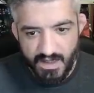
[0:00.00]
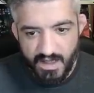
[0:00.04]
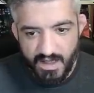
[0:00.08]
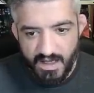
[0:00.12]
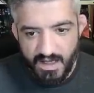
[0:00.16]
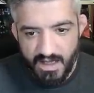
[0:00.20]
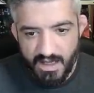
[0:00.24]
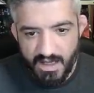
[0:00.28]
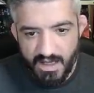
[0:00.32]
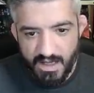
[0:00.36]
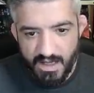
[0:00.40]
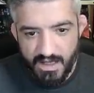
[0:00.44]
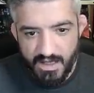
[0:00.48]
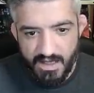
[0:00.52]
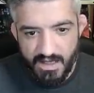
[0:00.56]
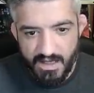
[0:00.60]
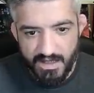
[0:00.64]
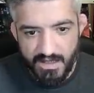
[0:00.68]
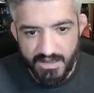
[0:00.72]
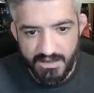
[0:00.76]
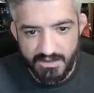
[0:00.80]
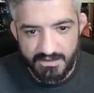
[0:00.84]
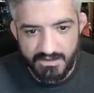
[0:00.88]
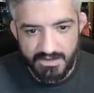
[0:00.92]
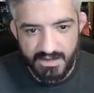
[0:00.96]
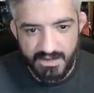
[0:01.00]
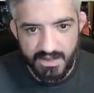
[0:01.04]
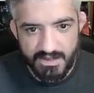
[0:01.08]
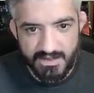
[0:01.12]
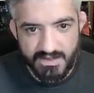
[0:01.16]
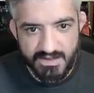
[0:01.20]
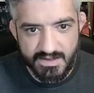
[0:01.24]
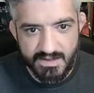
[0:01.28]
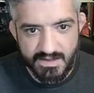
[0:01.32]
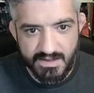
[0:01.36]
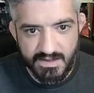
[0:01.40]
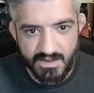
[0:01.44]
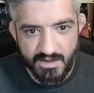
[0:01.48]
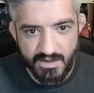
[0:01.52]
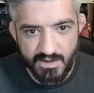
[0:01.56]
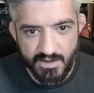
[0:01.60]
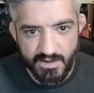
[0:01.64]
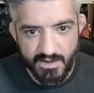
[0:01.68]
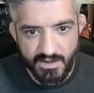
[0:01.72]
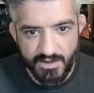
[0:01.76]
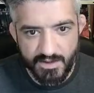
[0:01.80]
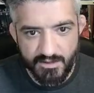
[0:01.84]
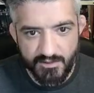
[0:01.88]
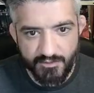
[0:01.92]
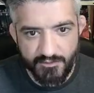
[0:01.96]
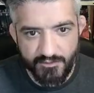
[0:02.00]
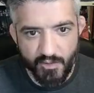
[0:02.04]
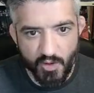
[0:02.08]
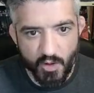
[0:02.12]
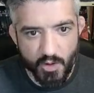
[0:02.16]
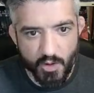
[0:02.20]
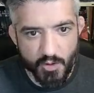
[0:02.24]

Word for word: And yes, here 4